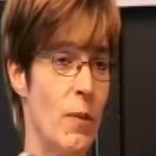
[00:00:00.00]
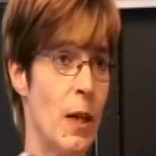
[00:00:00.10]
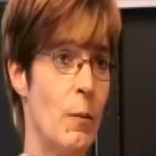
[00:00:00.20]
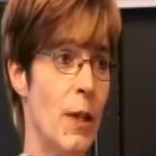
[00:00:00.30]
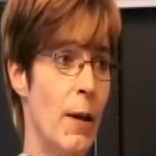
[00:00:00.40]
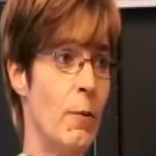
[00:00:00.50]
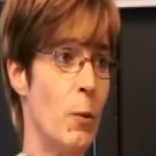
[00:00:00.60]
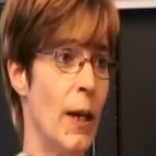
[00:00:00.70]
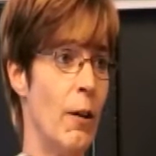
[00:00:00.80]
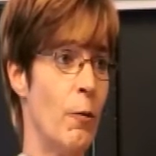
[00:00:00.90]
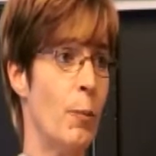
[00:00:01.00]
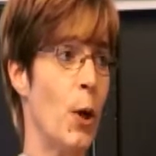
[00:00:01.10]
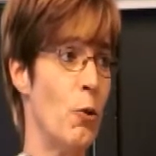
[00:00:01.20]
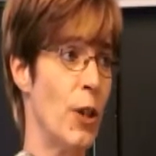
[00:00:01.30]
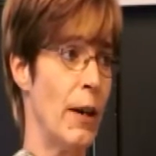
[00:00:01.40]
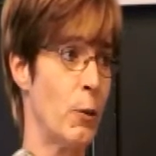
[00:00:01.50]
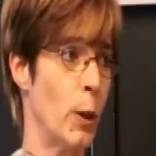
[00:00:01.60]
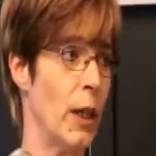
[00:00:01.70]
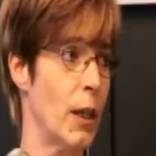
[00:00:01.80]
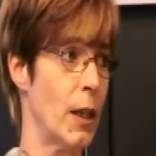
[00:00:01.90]
sometimes we have project
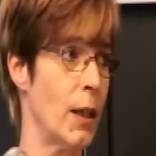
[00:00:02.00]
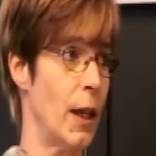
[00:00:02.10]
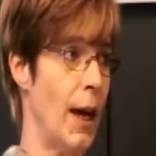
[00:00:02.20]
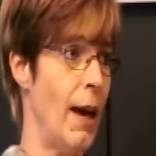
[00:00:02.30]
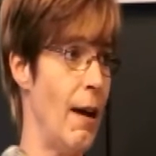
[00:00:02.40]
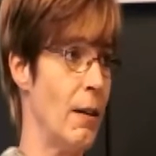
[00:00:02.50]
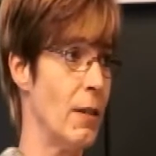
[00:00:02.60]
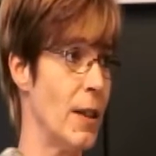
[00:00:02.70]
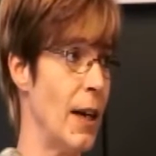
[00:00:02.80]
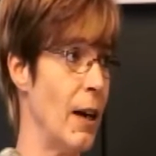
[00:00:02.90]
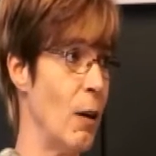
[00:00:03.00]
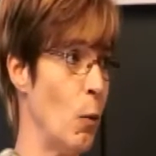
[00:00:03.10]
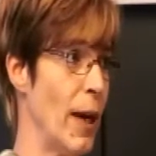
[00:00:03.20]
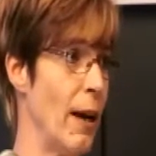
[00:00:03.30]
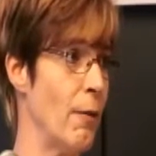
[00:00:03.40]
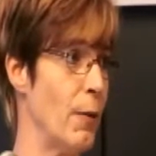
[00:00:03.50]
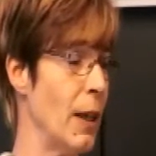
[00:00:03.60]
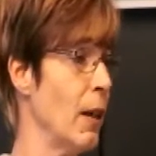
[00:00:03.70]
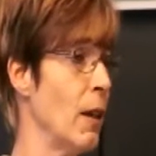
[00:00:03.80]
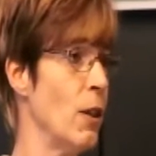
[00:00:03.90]
work, and we have
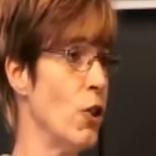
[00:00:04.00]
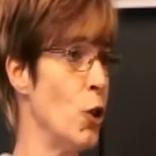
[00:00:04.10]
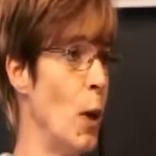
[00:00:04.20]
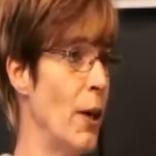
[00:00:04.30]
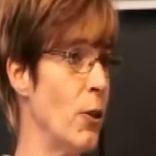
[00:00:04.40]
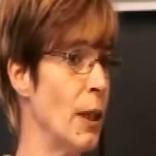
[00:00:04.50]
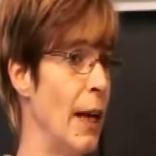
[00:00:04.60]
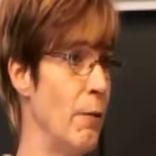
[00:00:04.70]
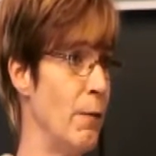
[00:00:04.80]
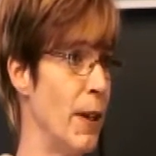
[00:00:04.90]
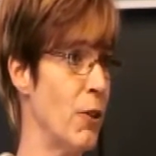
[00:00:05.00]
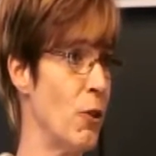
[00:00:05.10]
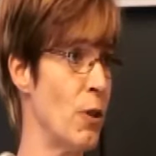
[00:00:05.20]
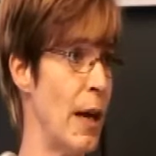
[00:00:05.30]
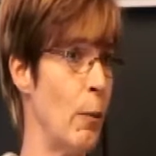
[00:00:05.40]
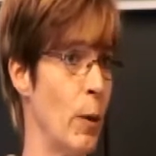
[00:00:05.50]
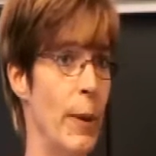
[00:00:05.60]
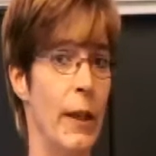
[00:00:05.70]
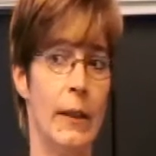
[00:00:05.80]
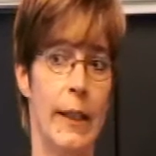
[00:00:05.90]
200 light fixtures that we're
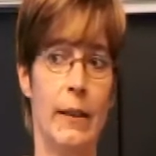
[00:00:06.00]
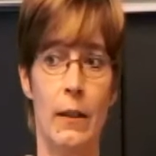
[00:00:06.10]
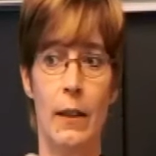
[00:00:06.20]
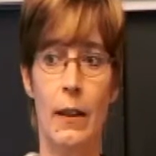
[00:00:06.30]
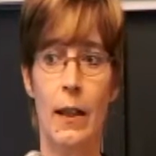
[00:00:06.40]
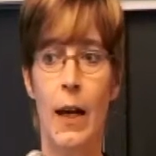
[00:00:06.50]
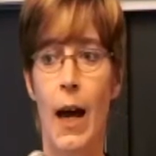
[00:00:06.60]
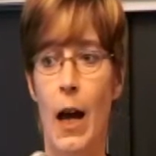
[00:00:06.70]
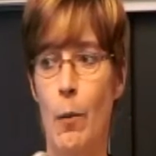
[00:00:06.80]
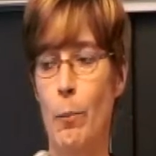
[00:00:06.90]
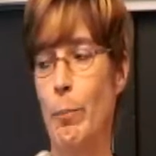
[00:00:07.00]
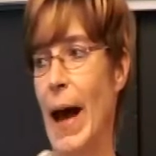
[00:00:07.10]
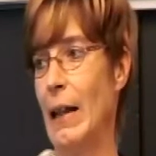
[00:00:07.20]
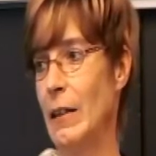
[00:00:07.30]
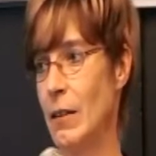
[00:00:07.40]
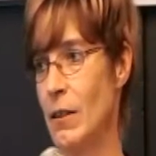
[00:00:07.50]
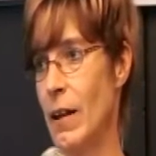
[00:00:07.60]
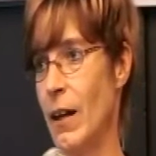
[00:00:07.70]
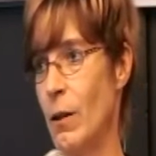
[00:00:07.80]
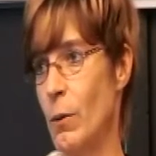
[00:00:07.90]
building. Ballasts
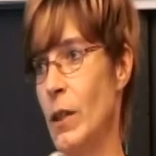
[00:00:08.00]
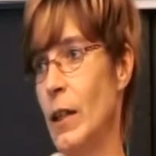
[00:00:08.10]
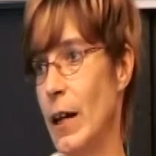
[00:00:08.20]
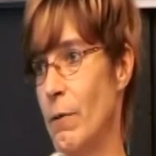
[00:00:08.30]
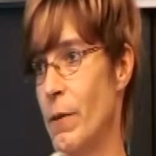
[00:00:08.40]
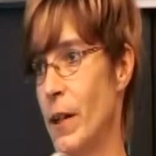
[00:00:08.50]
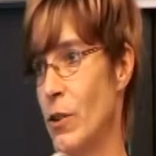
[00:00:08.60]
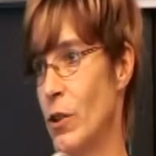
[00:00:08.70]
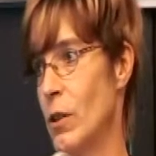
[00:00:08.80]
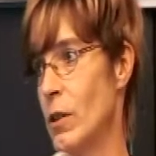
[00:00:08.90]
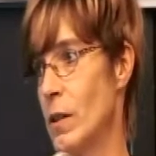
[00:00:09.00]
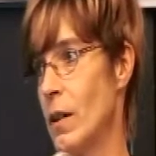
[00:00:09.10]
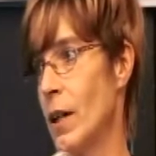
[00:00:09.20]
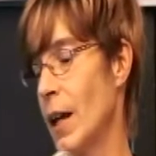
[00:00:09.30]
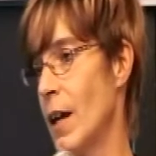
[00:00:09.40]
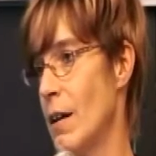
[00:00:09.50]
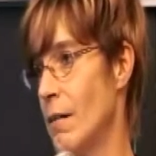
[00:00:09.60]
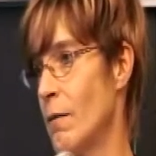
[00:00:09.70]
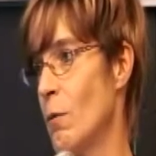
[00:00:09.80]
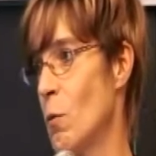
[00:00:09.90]
that go into light fixtures
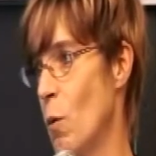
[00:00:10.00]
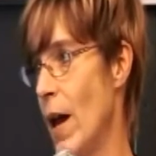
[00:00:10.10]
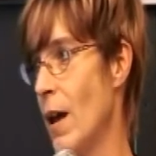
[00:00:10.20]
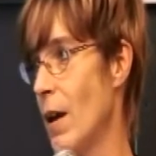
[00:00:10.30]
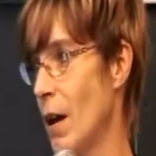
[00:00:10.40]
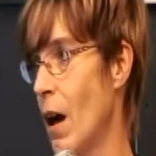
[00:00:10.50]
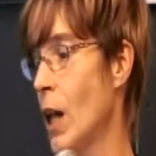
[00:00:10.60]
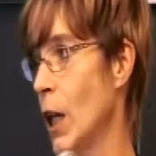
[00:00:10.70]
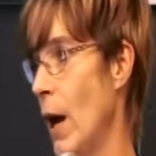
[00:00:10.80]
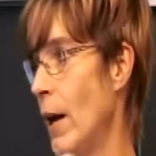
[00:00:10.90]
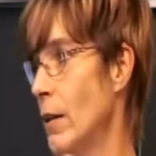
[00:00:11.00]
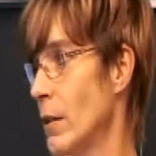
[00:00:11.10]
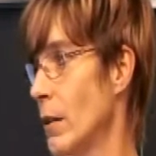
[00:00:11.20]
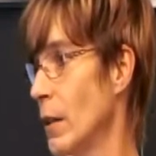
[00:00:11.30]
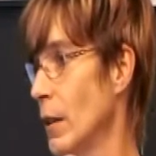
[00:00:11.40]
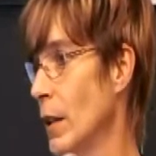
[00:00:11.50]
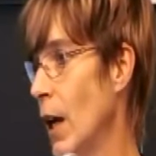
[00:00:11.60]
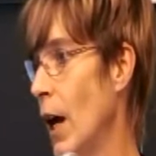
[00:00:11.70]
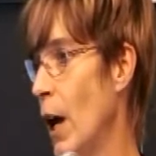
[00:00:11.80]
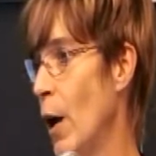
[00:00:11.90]
can weigh a lot.
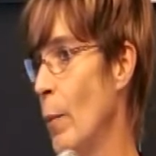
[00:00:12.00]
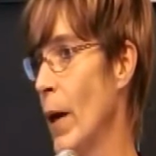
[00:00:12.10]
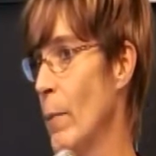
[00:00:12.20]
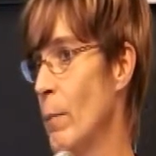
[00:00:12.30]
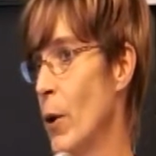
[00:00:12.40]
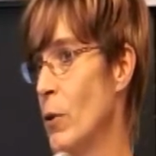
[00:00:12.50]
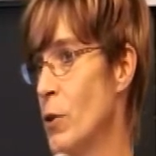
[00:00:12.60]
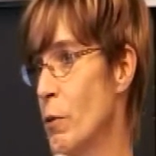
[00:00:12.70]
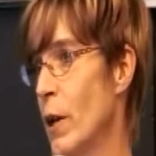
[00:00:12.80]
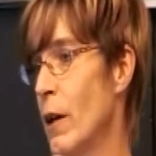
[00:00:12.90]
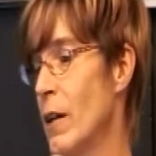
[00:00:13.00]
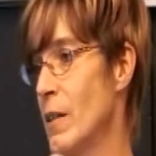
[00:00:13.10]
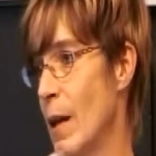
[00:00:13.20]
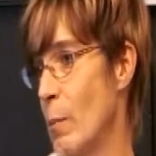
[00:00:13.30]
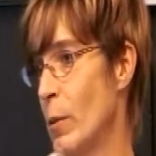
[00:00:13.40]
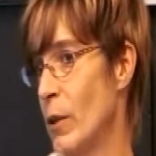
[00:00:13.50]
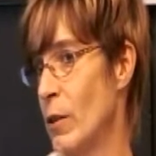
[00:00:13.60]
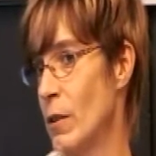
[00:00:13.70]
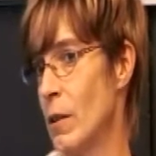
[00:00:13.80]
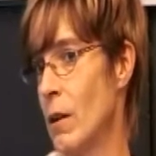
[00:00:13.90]
Most of our
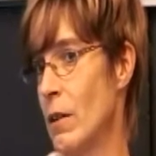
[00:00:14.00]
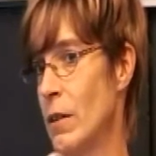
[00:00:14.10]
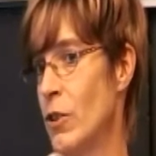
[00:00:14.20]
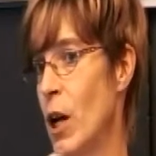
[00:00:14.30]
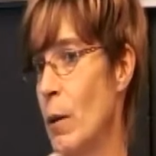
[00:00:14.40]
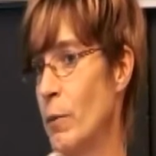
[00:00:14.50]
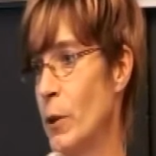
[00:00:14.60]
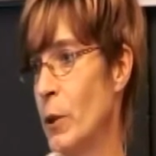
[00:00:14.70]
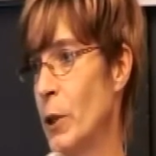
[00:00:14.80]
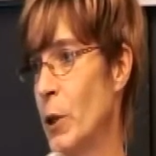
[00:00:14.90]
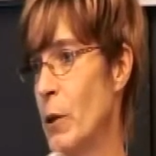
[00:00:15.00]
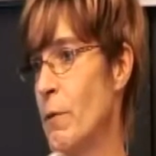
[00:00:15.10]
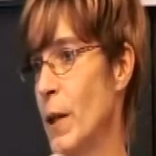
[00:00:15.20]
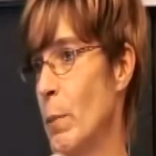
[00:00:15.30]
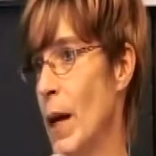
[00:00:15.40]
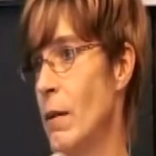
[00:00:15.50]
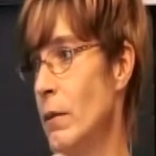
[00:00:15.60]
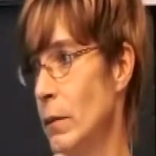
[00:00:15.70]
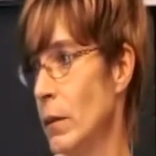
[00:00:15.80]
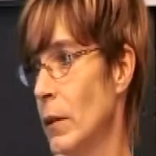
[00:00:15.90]
assemblers on the shop floor are female.